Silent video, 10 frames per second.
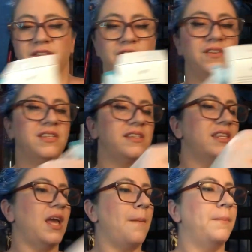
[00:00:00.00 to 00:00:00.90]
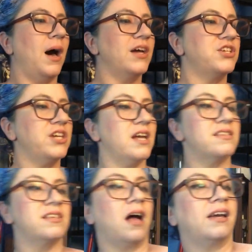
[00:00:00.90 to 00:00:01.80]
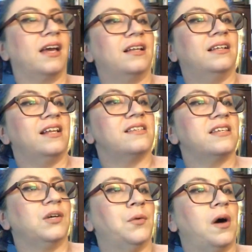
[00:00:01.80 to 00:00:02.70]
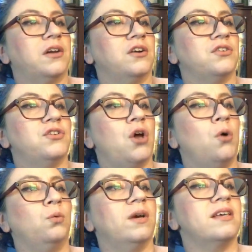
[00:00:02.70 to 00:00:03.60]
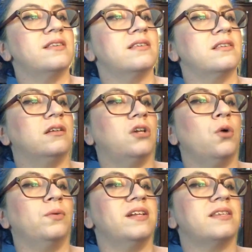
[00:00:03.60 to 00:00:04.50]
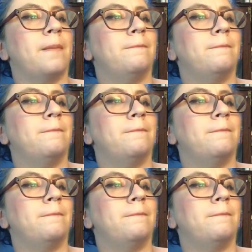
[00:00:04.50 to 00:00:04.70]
So this is the Boschia Sake Cleansing Water No Rinse